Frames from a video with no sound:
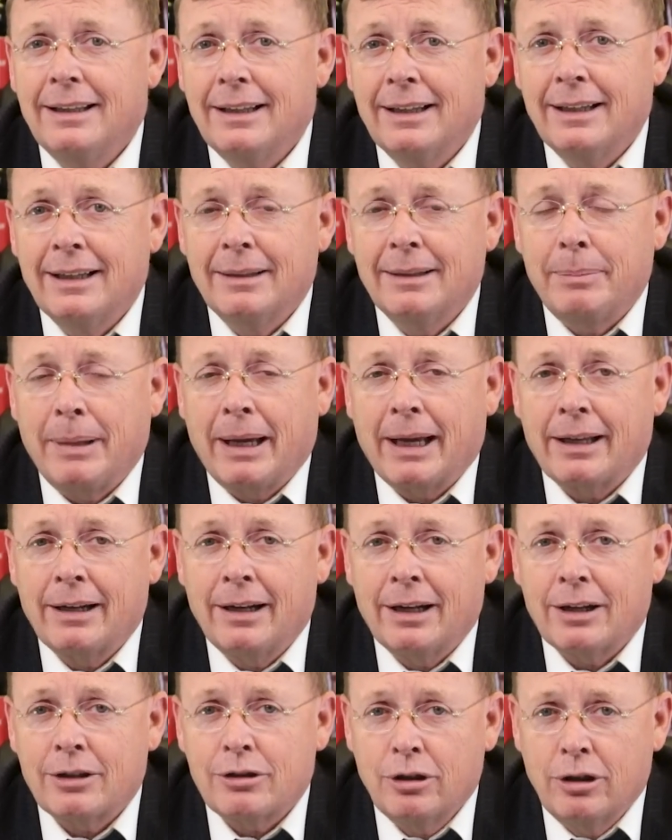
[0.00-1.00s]
uh, back
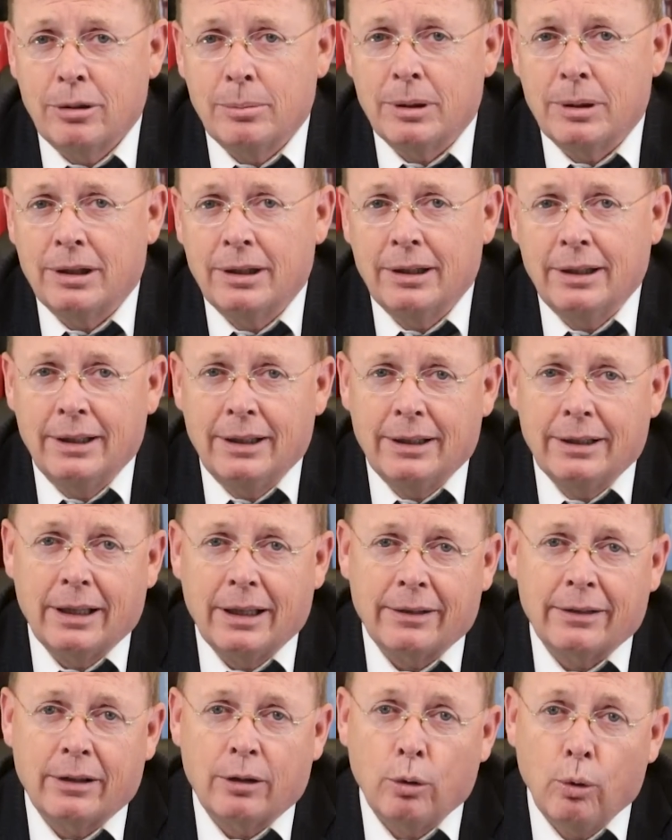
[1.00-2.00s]
in October.
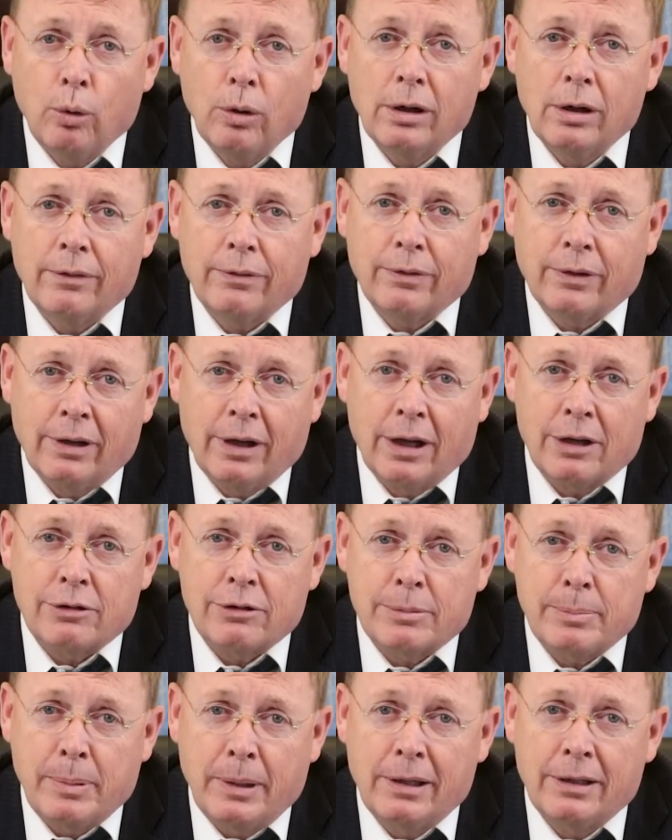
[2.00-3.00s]
Now, the lawyer for
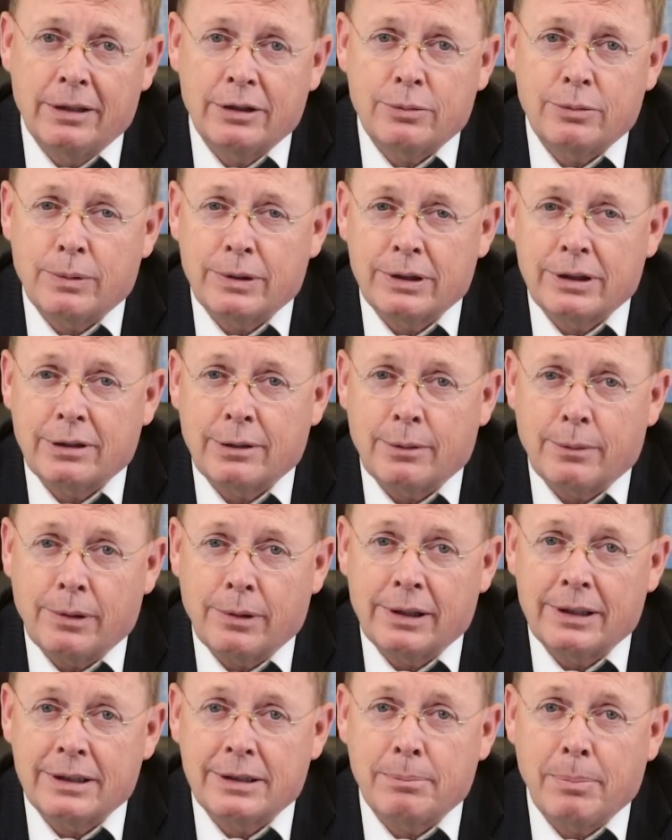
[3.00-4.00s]
Laundrie's parents recently
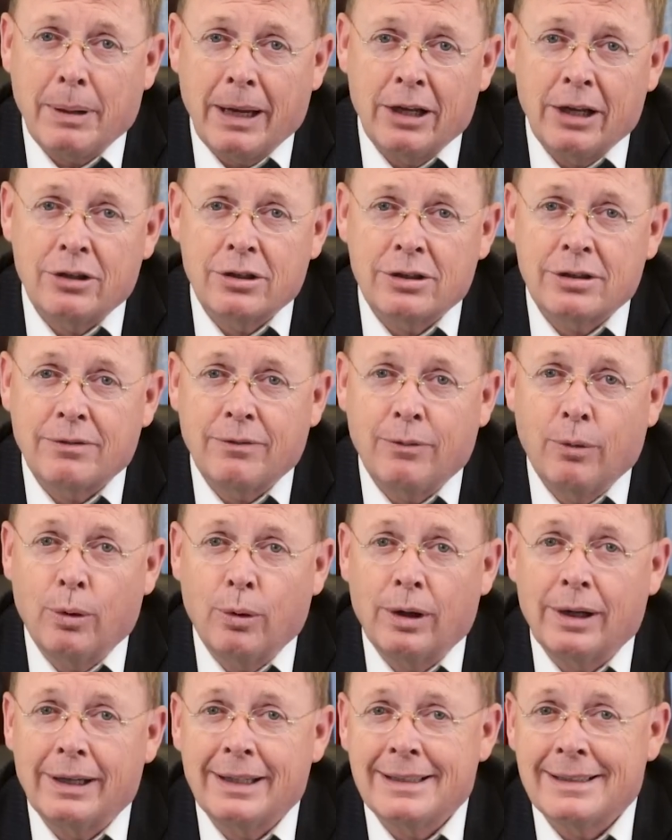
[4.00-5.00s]
released pages
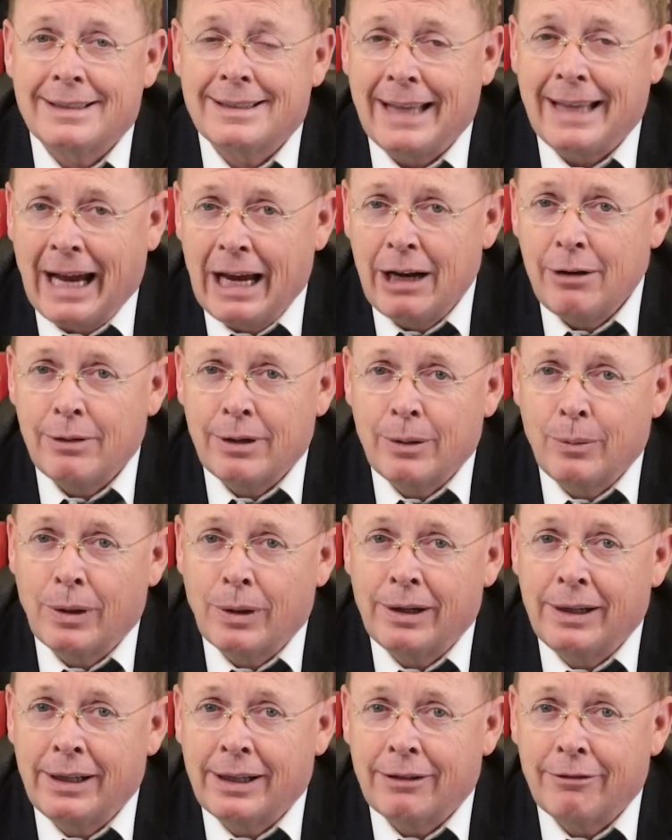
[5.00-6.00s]
for his diary
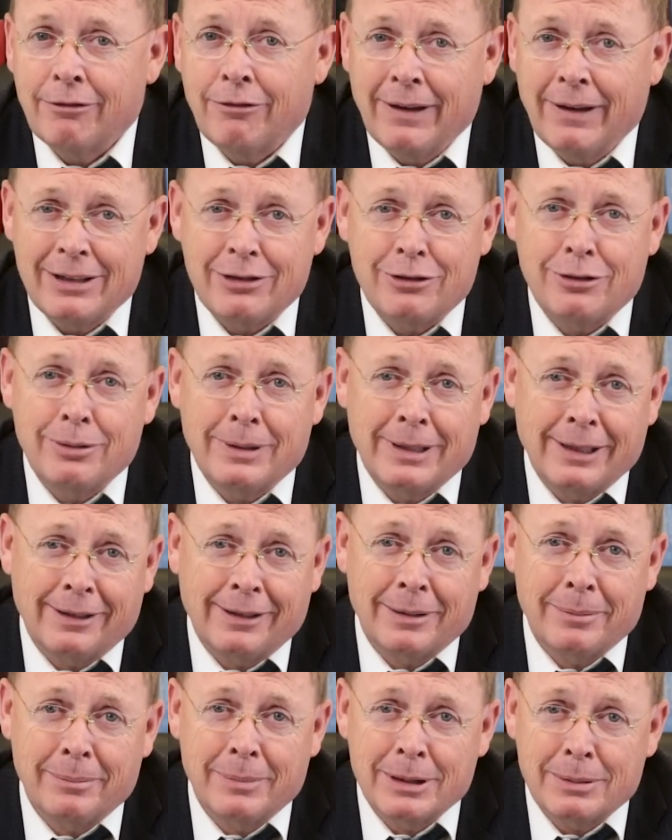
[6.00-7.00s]
where he confessed to
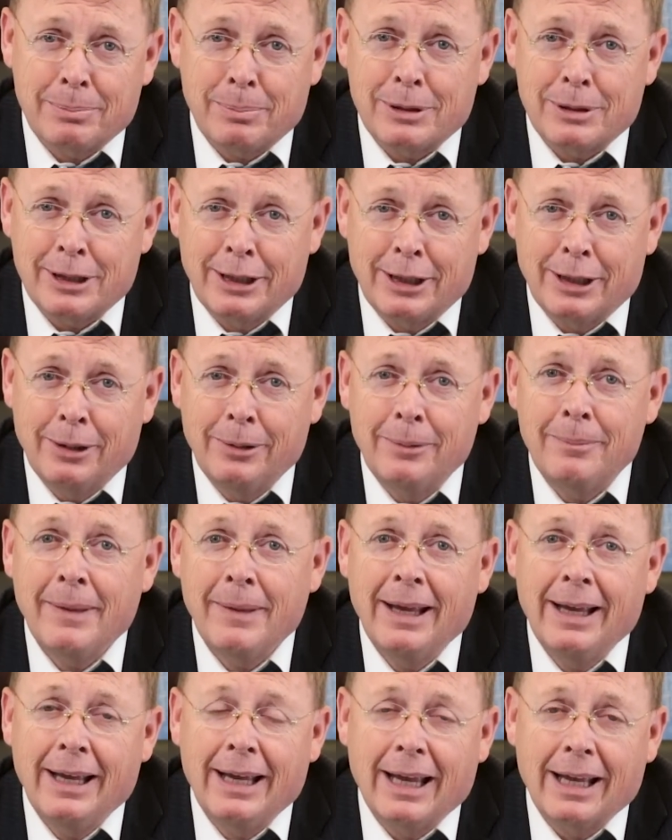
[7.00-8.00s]
killing Miss Petito
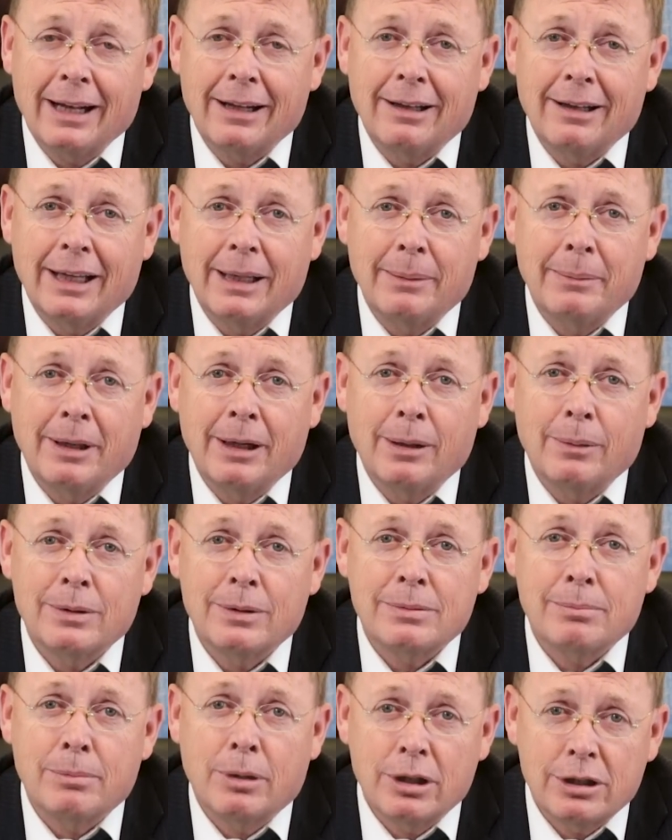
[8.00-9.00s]
and claimed that it
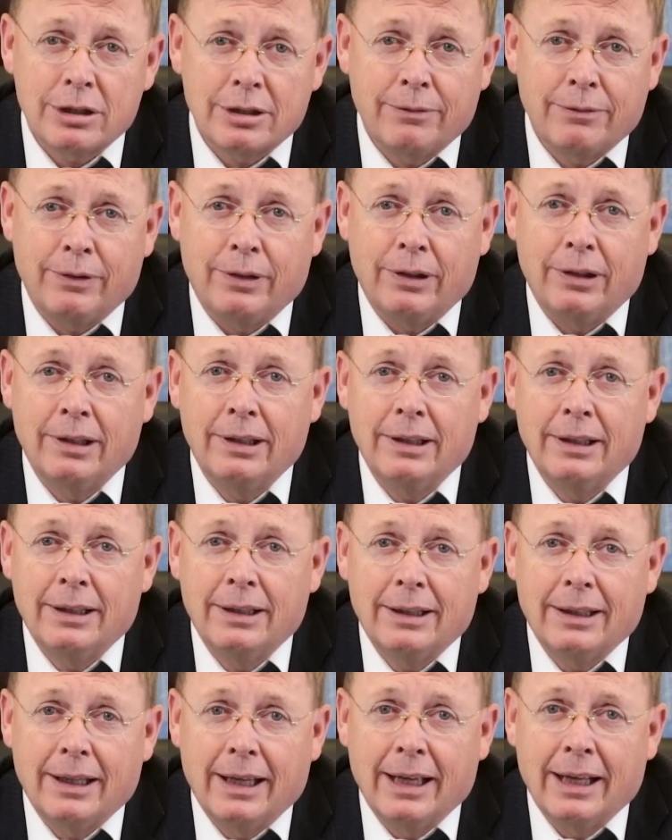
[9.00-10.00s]
was merciful
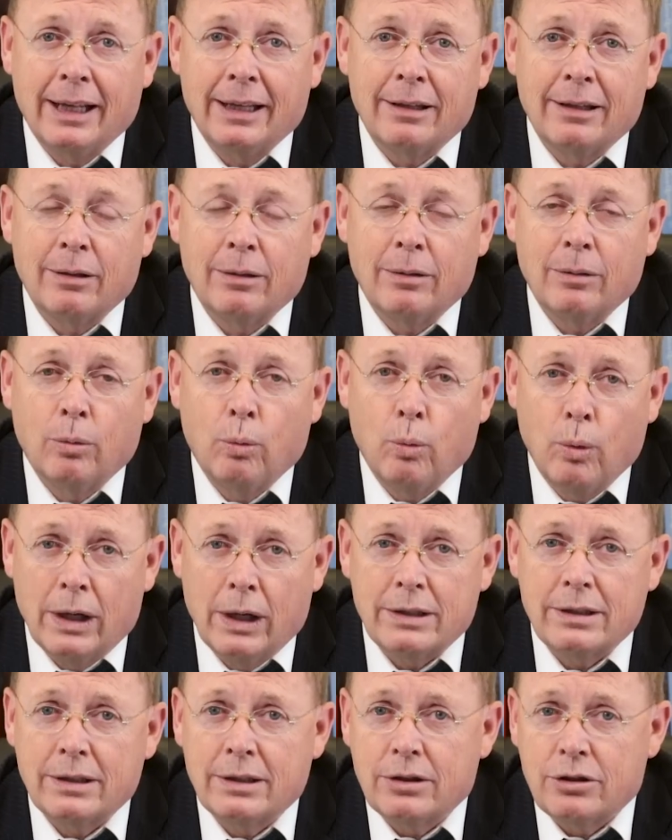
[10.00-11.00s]
and
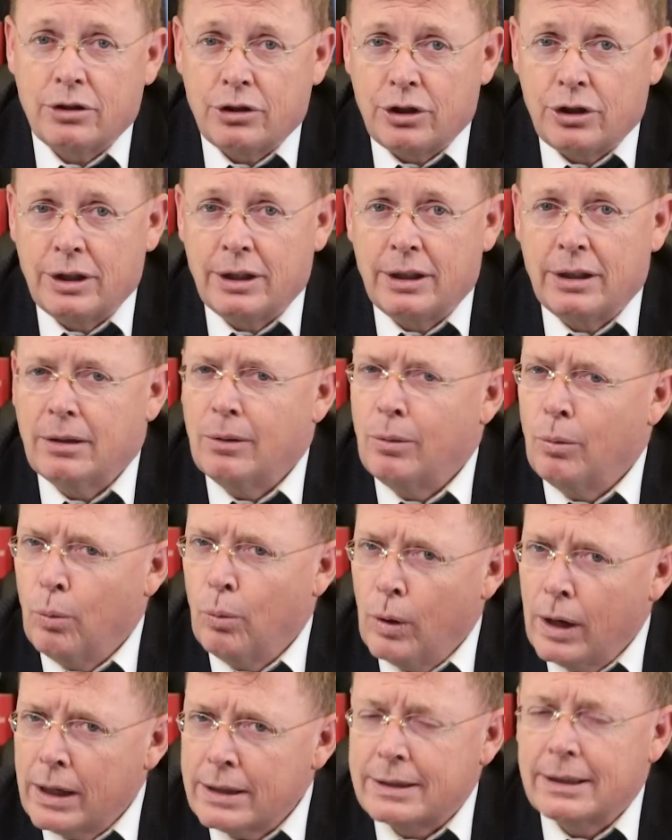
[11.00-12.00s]
what she
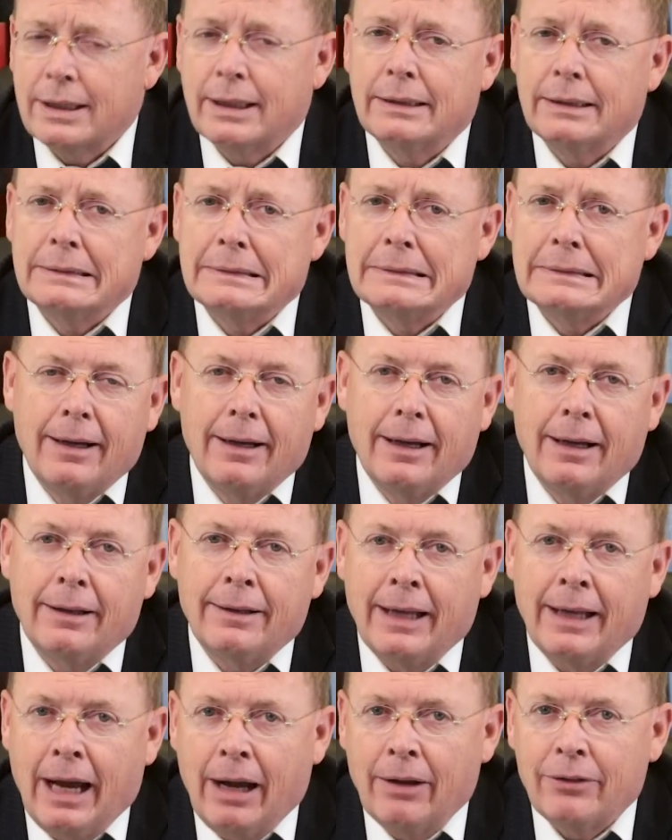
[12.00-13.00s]
wanted.
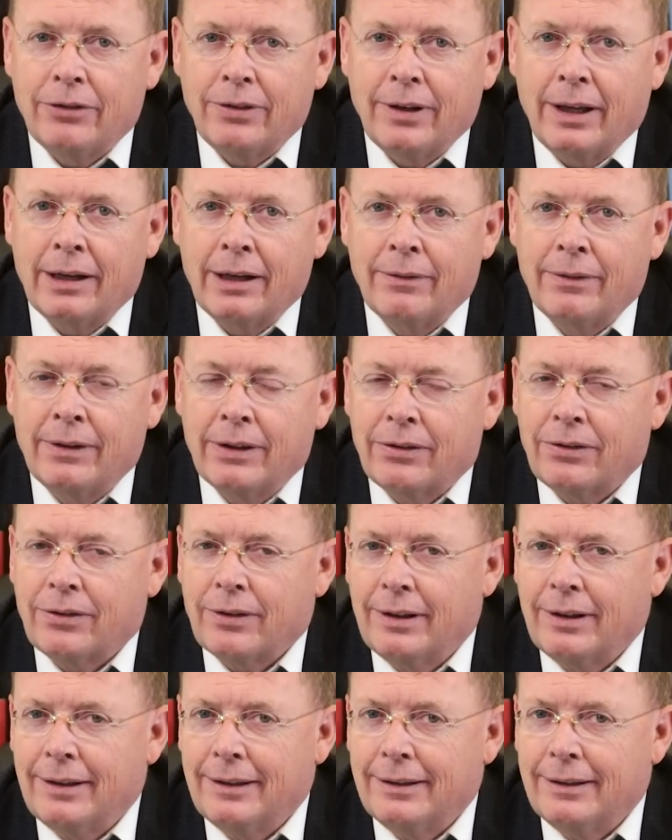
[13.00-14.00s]
On the outside of this